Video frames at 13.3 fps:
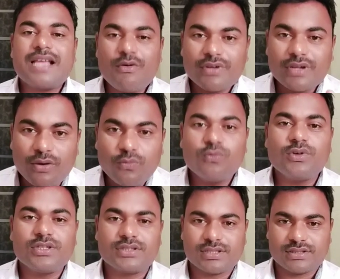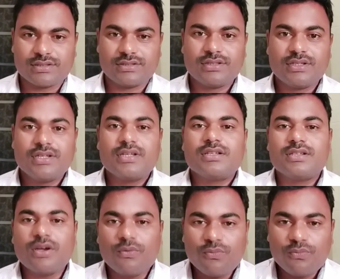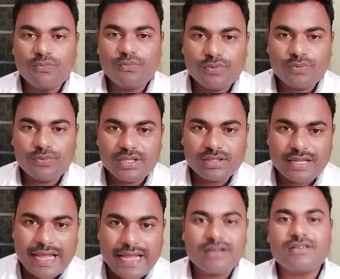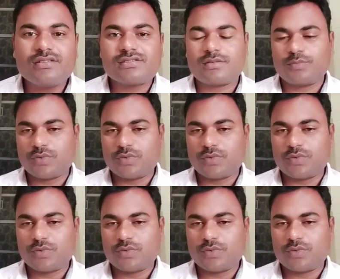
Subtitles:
everything, every angles of the